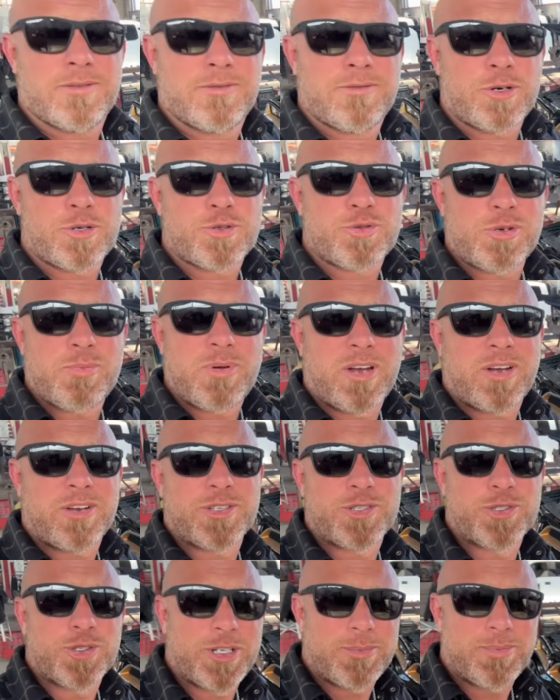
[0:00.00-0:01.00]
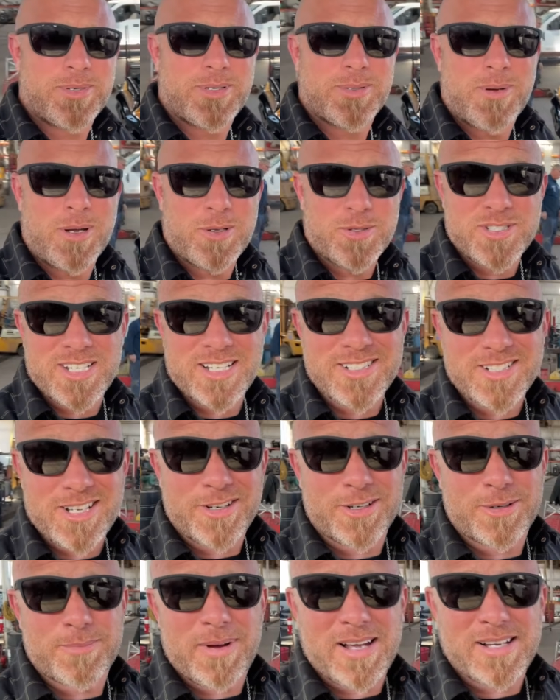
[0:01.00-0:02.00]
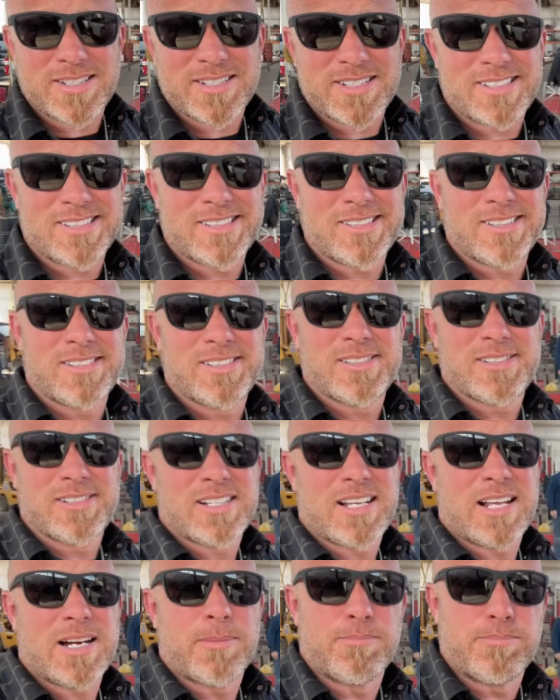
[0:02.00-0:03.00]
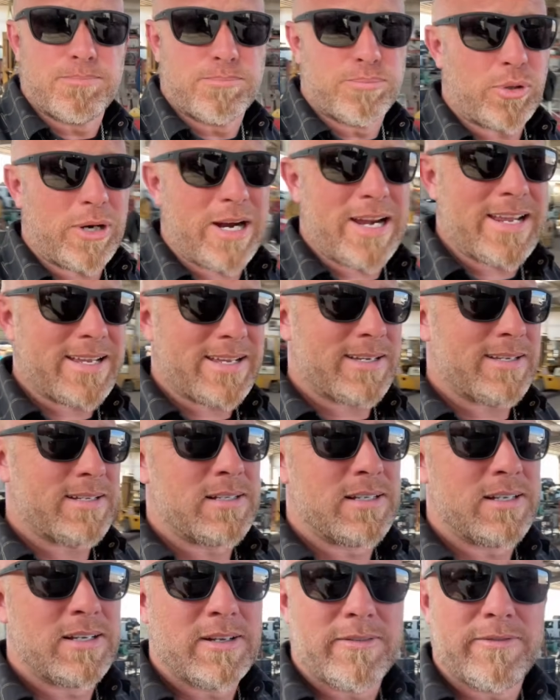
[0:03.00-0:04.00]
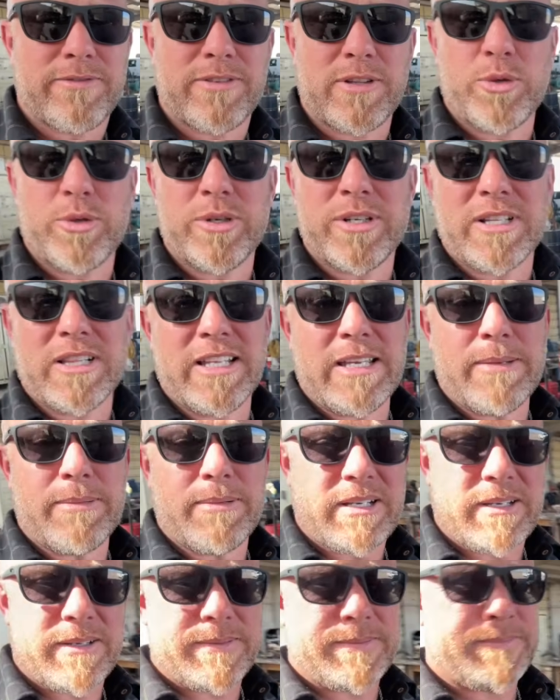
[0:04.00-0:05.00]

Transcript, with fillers: First repair of the trip, about 600 miles in, got a brake fluid leak.